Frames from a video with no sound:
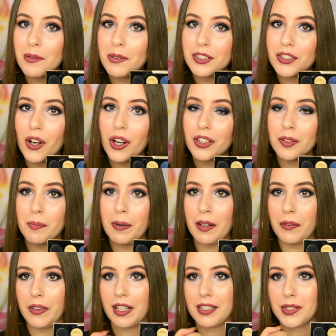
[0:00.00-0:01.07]
we talked
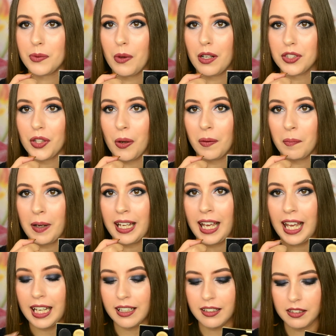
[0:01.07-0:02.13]
about that I swatched on my
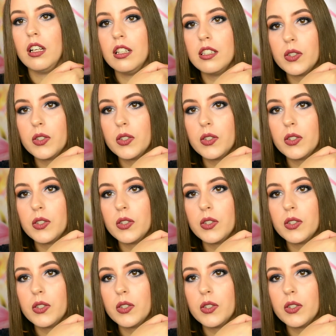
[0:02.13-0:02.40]
hand.